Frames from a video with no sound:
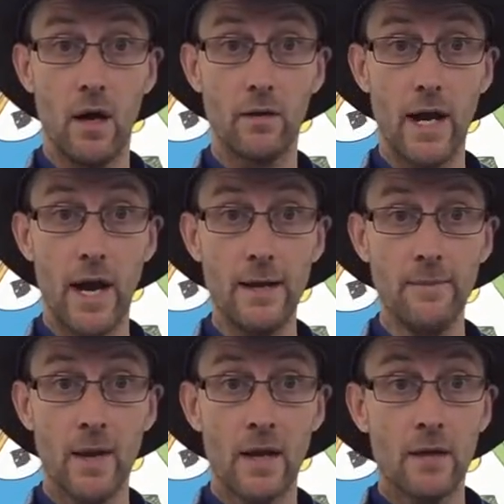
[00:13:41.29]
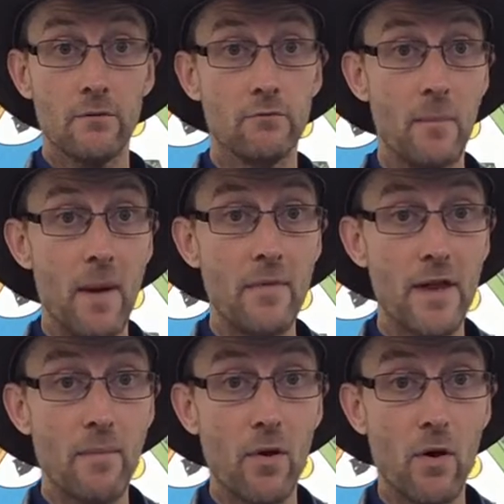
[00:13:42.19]
Okay? Remember, the
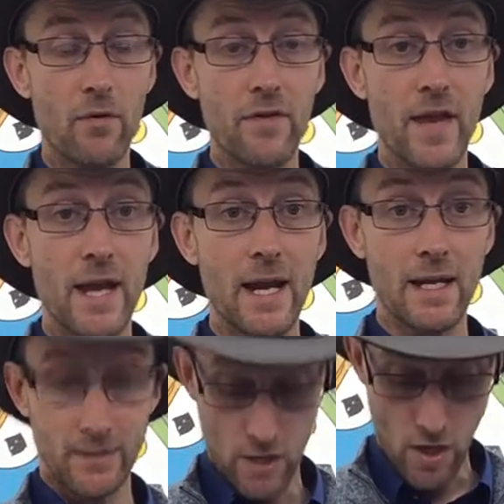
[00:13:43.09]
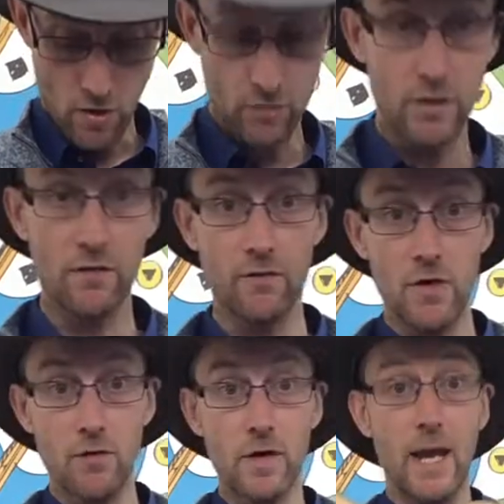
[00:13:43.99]
important thing is to hold your
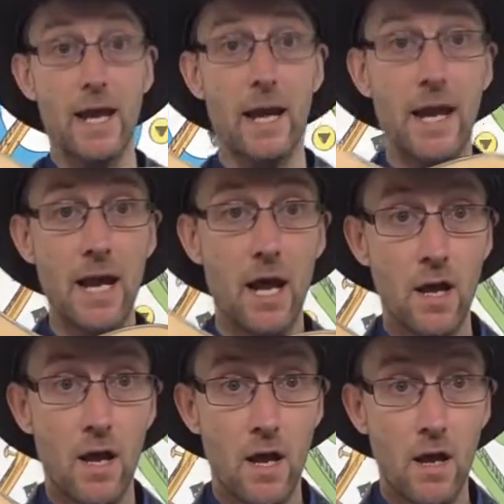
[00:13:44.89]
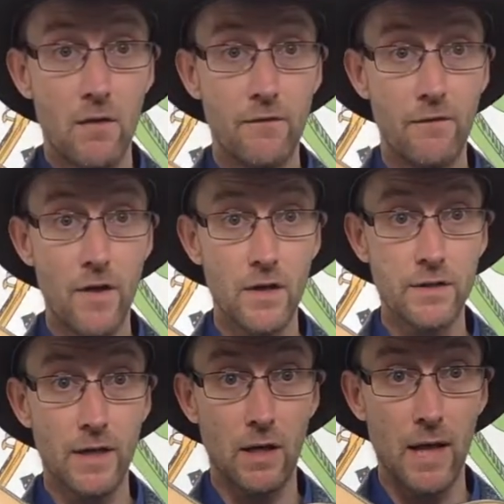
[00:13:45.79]
ukulele
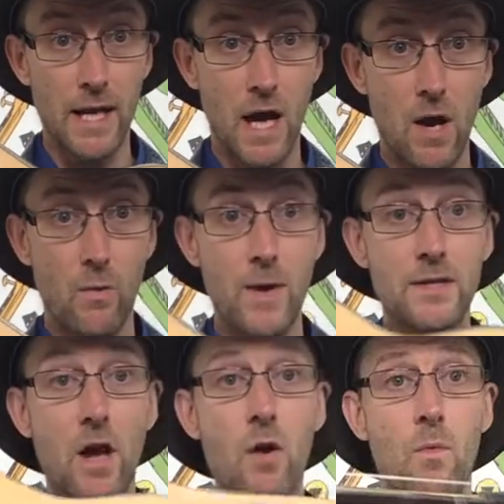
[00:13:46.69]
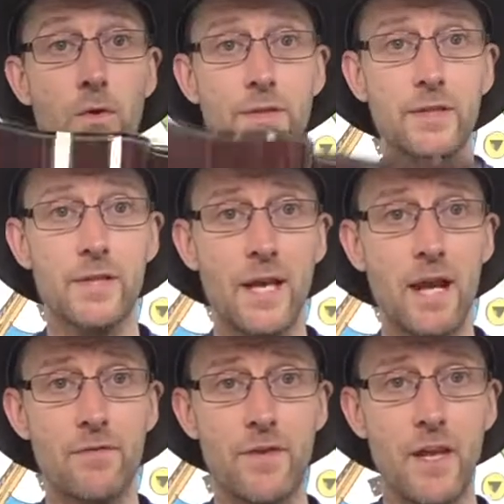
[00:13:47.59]
vertically. We don't want to see
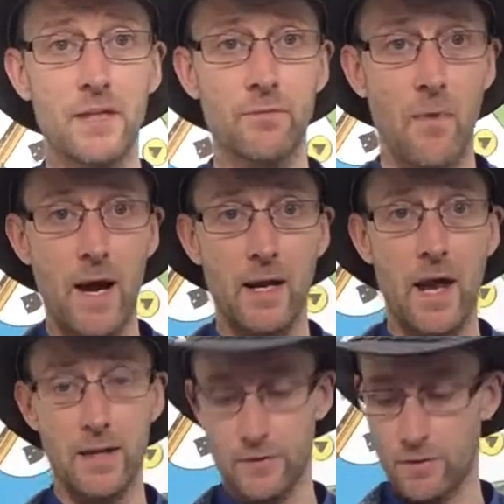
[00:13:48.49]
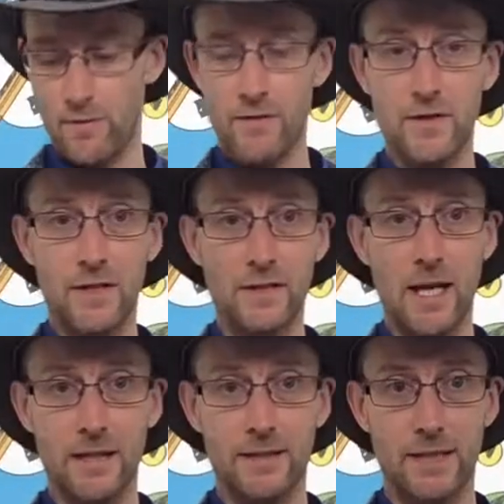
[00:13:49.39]
it this way like some of you did
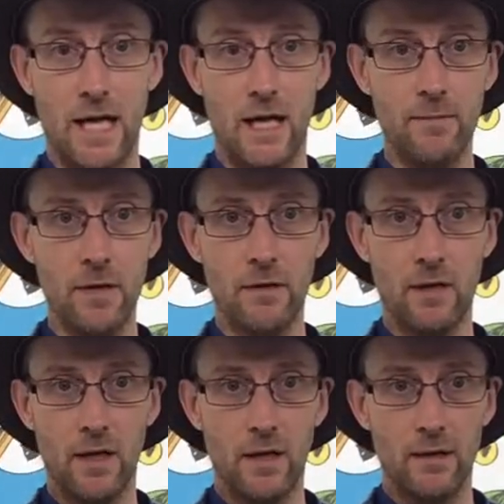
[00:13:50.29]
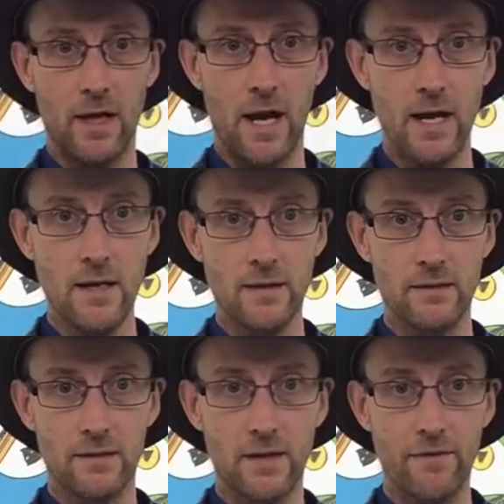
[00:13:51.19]
last time. Okay?
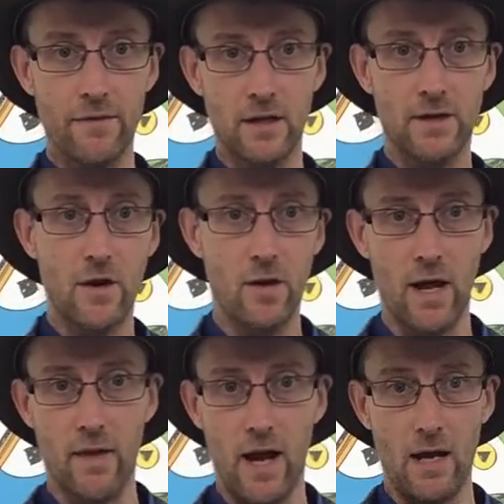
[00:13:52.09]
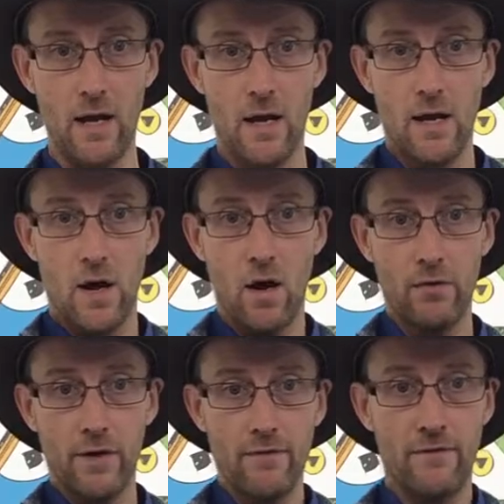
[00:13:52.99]
Definitely not like that.
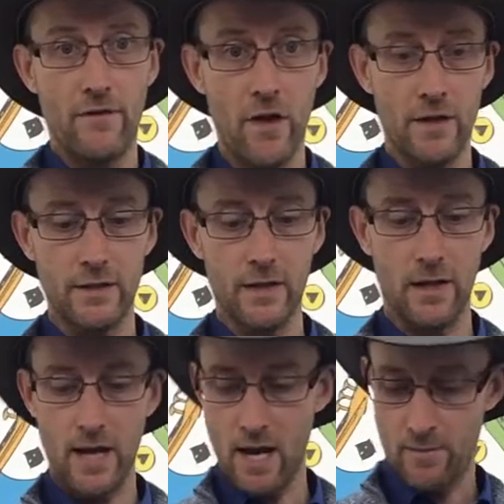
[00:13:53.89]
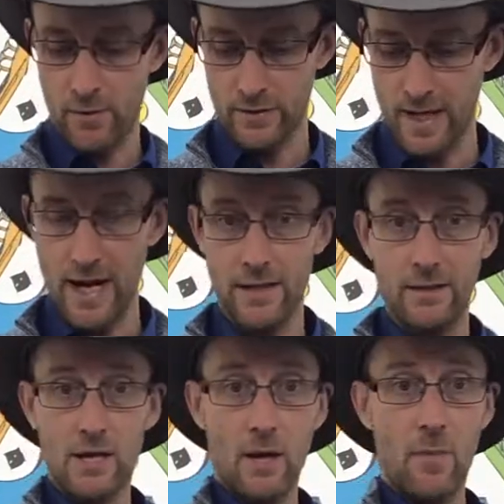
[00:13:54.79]
Hold it vertically and put it
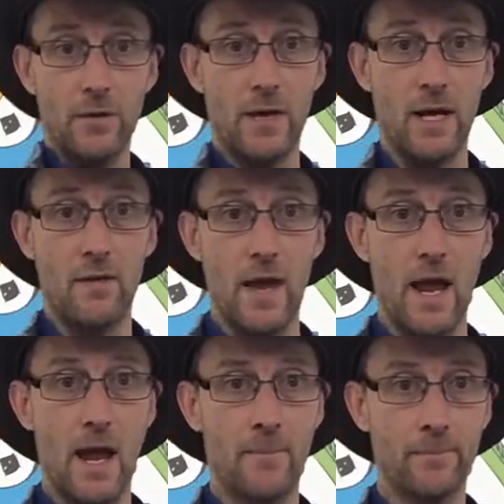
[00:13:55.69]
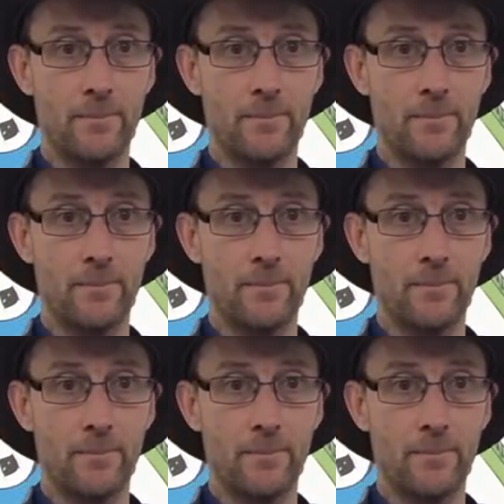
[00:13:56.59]
into your body there.